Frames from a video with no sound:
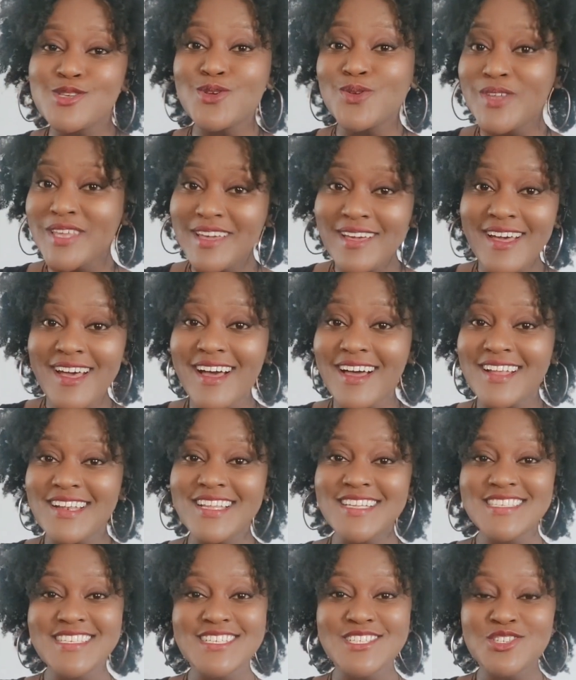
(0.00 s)
So yeah,
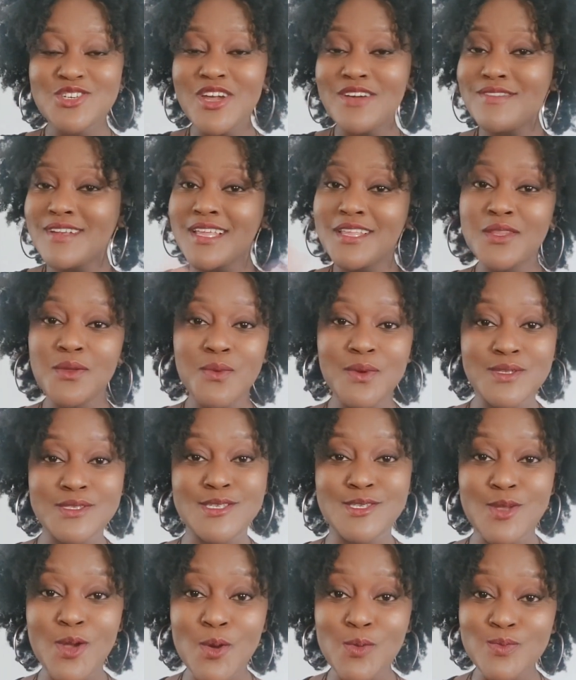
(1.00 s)
let's get traveling. The
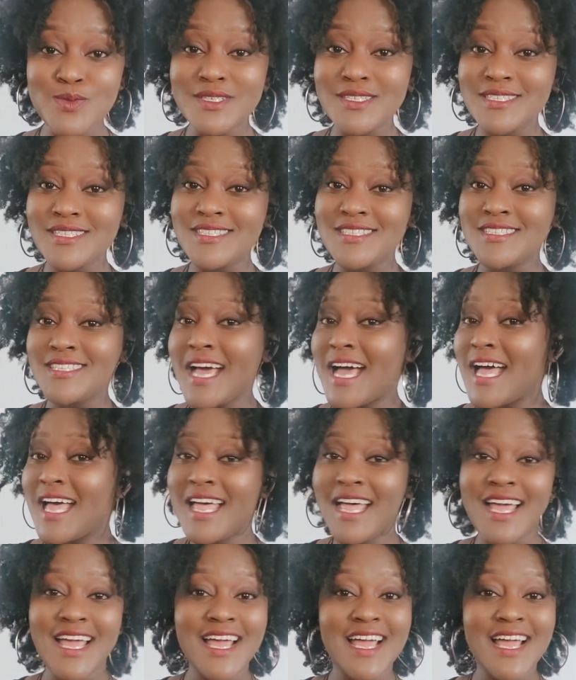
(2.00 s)
world is open.